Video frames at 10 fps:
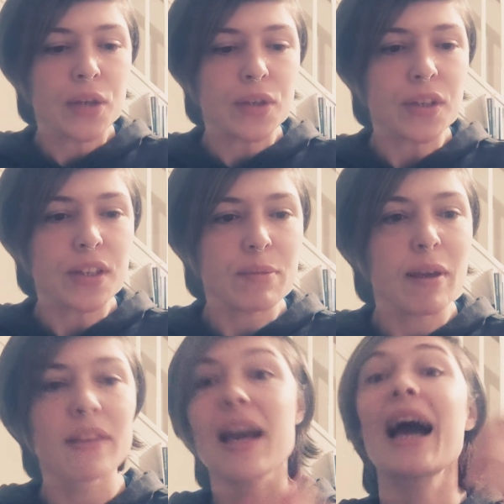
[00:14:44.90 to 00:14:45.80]
So that's the
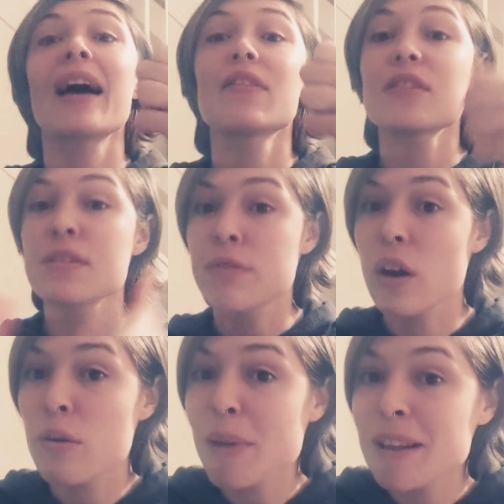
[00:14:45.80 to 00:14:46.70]
main thing. And there's
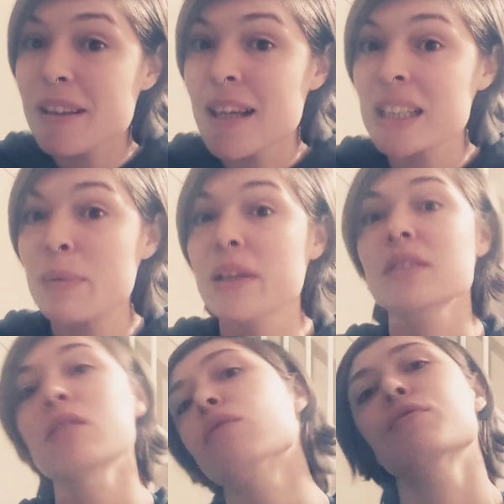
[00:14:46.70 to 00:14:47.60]
environmental
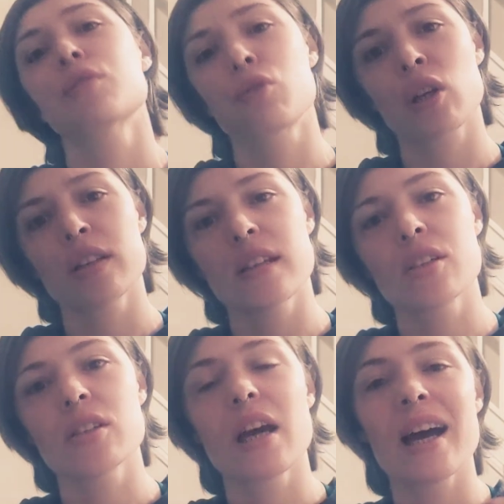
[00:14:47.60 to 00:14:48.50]
aspects of
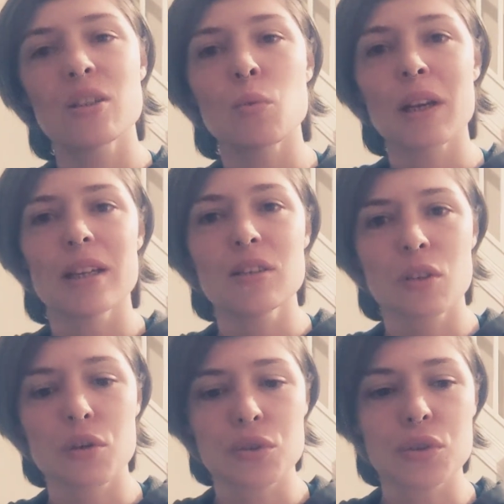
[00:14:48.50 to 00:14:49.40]
socialization as well as social.